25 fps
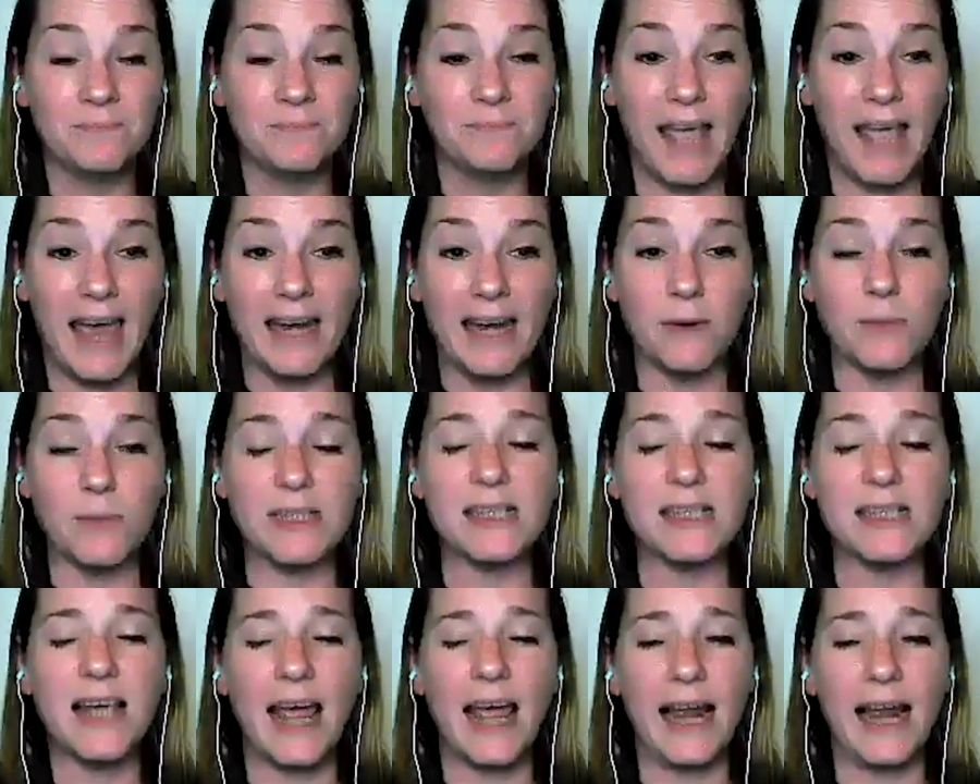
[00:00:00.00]
And it was
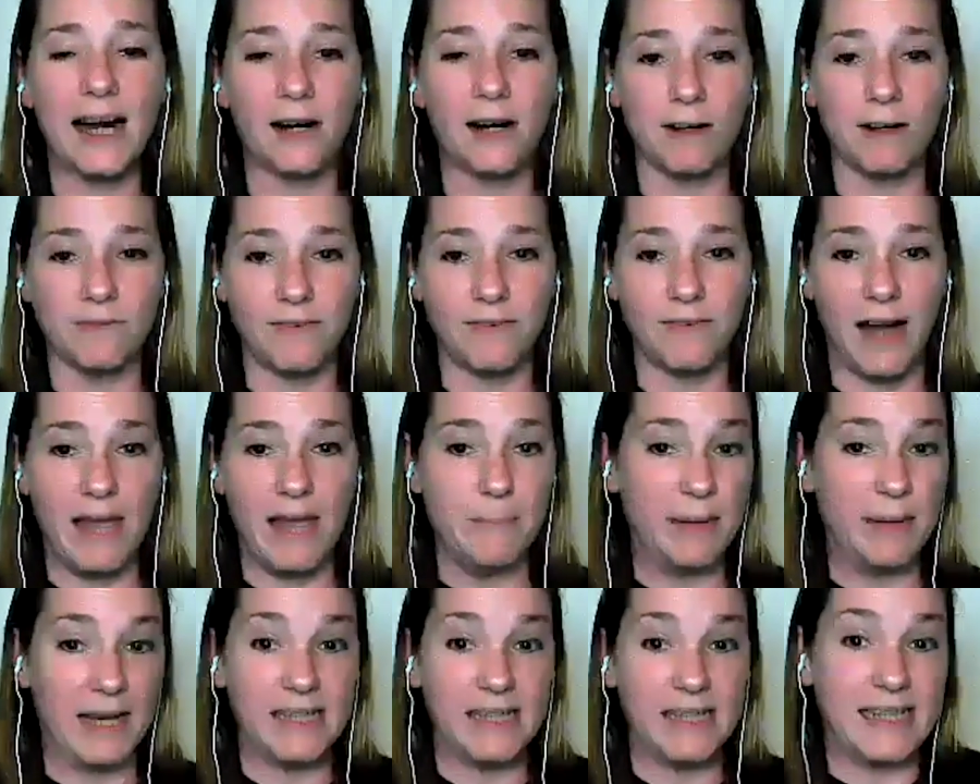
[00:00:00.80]
terrifying
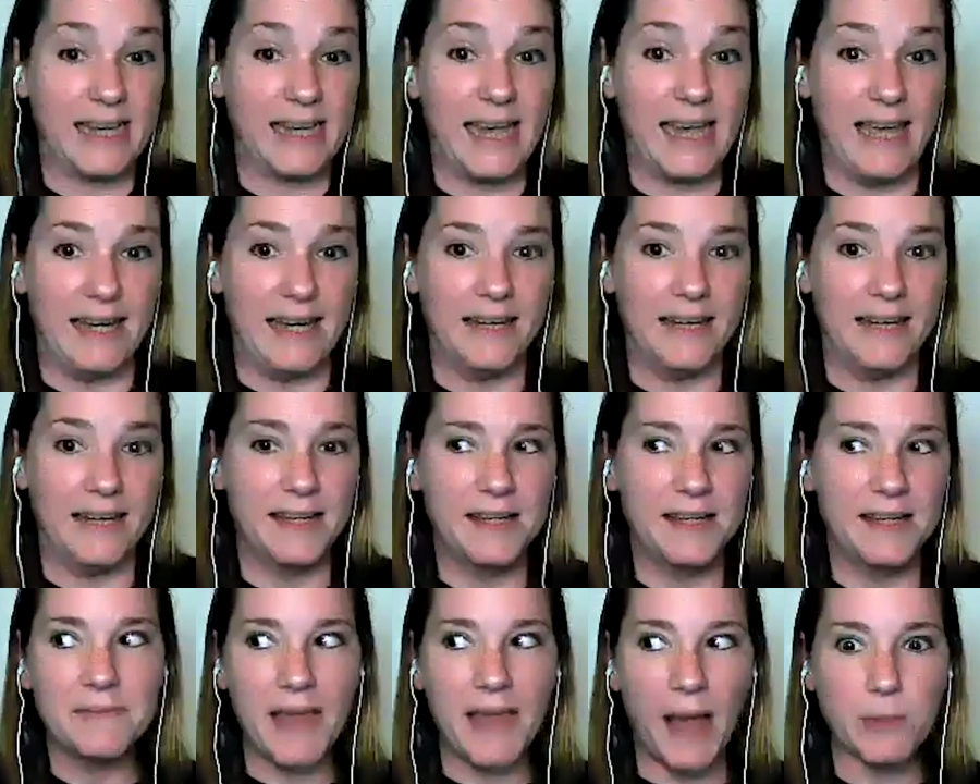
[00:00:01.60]
because, again,
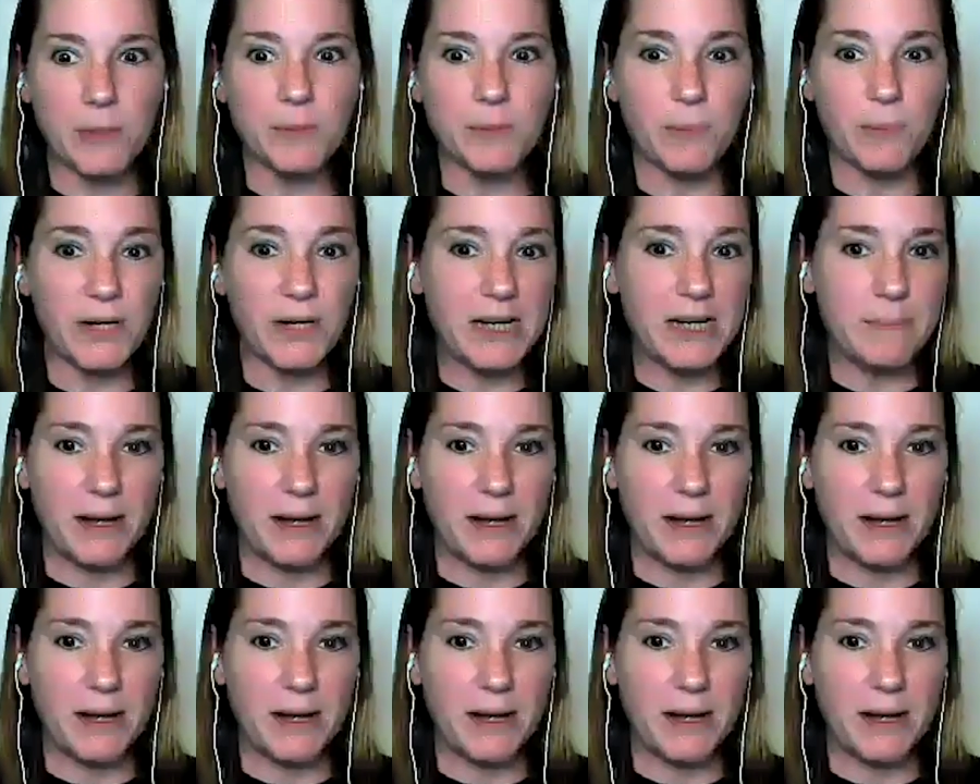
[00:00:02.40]
that was pretty wow.